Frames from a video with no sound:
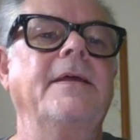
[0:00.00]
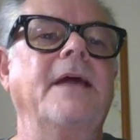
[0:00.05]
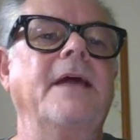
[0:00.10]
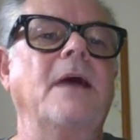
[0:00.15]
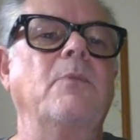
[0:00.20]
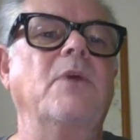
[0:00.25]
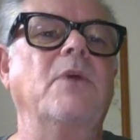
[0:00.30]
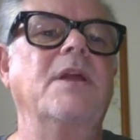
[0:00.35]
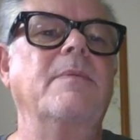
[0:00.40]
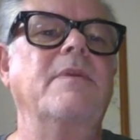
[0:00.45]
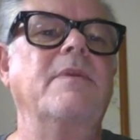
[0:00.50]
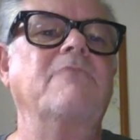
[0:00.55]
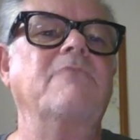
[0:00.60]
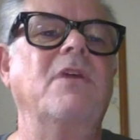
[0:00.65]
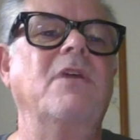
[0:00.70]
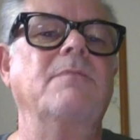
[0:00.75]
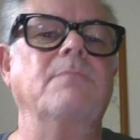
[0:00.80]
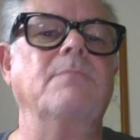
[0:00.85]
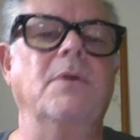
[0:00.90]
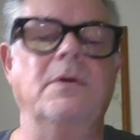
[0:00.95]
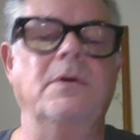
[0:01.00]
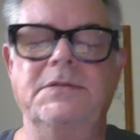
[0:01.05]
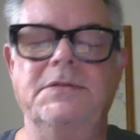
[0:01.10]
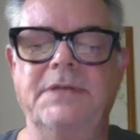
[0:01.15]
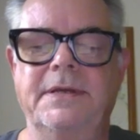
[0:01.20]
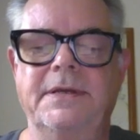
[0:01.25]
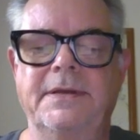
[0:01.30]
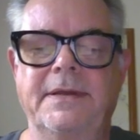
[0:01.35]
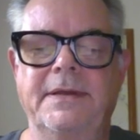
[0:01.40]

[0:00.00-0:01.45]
And when I'm in run mode,